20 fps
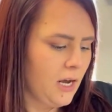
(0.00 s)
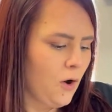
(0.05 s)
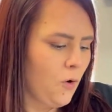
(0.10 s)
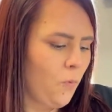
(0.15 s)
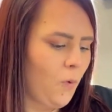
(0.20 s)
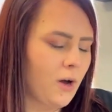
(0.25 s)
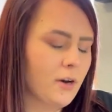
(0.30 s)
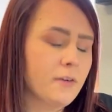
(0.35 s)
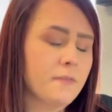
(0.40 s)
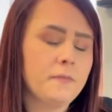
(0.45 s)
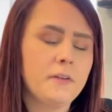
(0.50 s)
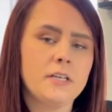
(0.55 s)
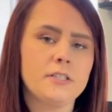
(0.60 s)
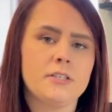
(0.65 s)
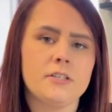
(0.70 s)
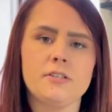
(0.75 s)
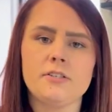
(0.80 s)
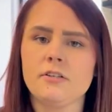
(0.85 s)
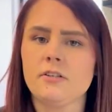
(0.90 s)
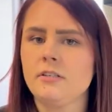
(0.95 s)
Water
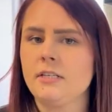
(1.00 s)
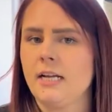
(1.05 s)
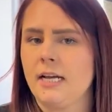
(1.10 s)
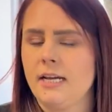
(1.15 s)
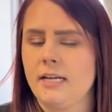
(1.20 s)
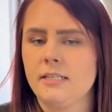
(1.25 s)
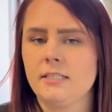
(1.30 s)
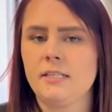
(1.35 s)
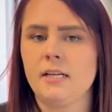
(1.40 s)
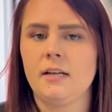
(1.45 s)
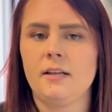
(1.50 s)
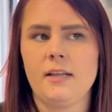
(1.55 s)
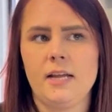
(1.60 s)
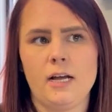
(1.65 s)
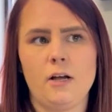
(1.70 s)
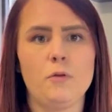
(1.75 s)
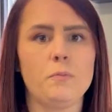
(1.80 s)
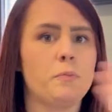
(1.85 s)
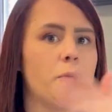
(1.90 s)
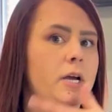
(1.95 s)
flossers are nice. They
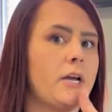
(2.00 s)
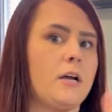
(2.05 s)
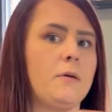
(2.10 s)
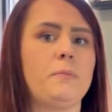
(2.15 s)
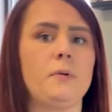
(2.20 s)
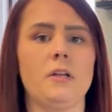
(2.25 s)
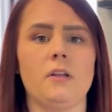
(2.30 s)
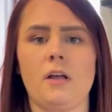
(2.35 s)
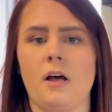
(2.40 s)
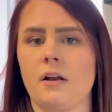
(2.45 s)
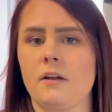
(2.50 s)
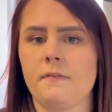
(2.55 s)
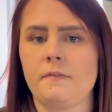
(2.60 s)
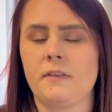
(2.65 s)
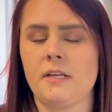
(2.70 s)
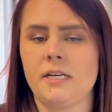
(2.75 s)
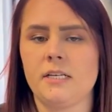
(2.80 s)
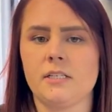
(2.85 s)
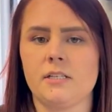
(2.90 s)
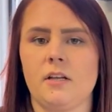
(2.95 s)
help break up a lot of
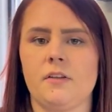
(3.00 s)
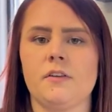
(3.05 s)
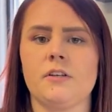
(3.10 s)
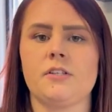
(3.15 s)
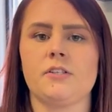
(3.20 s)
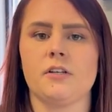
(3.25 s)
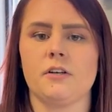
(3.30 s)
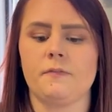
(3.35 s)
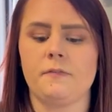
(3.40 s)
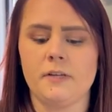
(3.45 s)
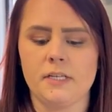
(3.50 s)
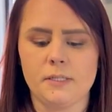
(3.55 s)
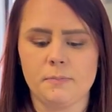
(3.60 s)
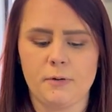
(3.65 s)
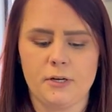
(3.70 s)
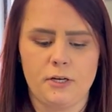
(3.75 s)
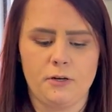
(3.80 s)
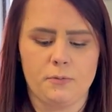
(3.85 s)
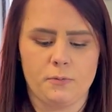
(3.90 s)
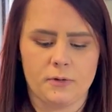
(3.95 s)
things on the surface,
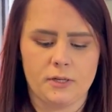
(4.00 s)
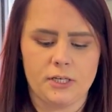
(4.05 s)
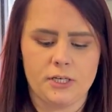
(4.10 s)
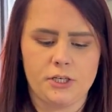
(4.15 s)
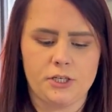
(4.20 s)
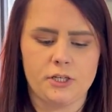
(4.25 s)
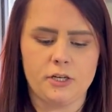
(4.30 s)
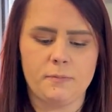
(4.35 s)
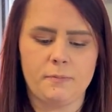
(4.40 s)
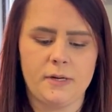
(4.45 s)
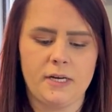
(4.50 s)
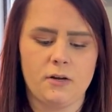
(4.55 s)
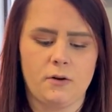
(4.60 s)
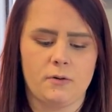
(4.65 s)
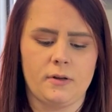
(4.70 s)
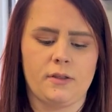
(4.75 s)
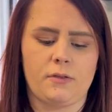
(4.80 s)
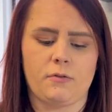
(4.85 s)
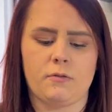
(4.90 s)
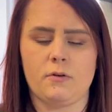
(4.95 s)
but you really should be
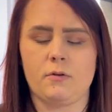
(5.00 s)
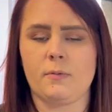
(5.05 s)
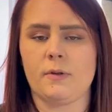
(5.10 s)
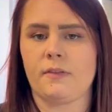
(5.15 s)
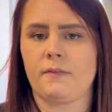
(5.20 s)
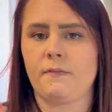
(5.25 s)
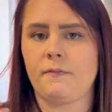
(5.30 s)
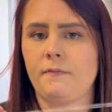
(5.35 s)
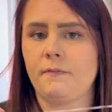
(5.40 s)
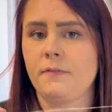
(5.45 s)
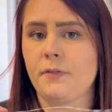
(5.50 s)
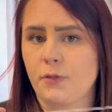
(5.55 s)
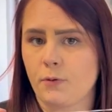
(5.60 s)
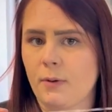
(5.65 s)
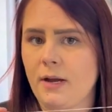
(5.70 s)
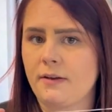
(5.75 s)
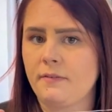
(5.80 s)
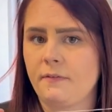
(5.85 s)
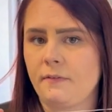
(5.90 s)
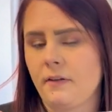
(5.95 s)
going through with
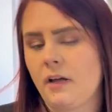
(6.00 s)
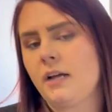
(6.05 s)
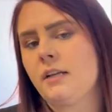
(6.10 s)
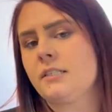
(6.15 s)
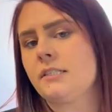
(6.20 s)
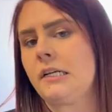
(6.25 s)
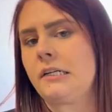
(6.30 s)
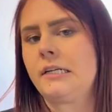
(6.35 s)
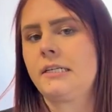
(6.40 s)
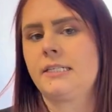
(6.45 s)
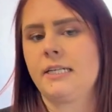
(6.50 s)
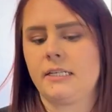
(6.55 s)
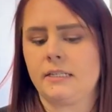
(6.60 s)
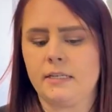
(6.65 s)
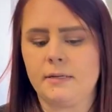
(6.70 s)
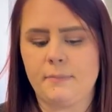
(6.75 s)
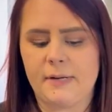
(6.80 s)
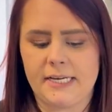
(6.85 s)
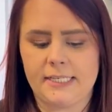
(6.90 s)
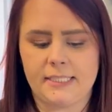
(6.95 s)
thread floss on a daily
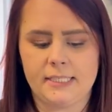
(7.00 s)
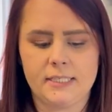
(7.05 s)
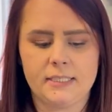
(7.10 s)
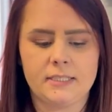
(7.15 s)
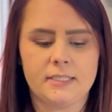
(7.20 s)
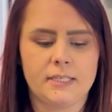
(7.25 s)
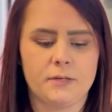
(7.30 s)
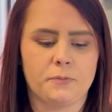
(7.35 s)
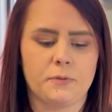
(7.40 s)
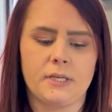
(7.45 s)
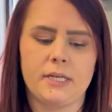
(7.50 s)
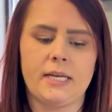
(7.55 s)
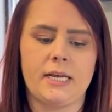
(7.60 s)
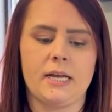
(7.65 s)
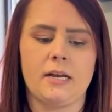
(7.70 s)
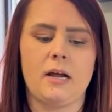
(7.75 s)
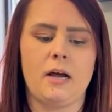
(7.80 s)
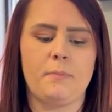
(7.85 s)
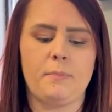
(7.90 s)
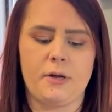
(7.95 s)
basis to really
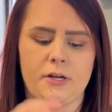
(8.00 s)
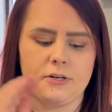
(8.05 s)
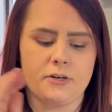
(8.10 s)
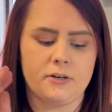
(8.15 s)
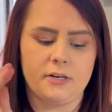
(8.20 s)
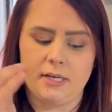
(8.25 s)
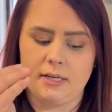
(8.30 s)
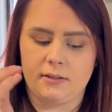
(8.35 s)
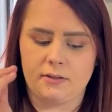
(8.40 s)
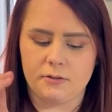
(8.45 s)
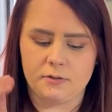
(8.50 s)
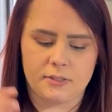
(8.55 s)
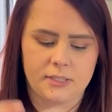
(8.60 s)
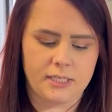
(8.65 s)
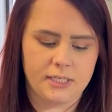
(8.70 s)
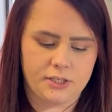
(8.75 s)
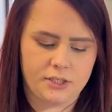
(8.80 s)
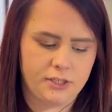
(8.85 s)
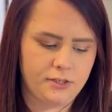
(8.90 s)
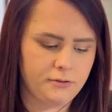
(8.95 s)
get up underneath those
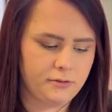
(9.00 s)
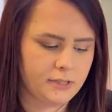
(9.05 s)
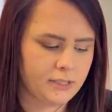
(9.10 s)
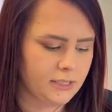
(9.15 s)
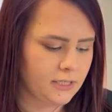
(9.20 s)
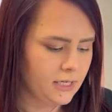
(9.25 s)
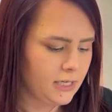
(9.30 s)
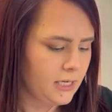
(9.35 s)
tissues.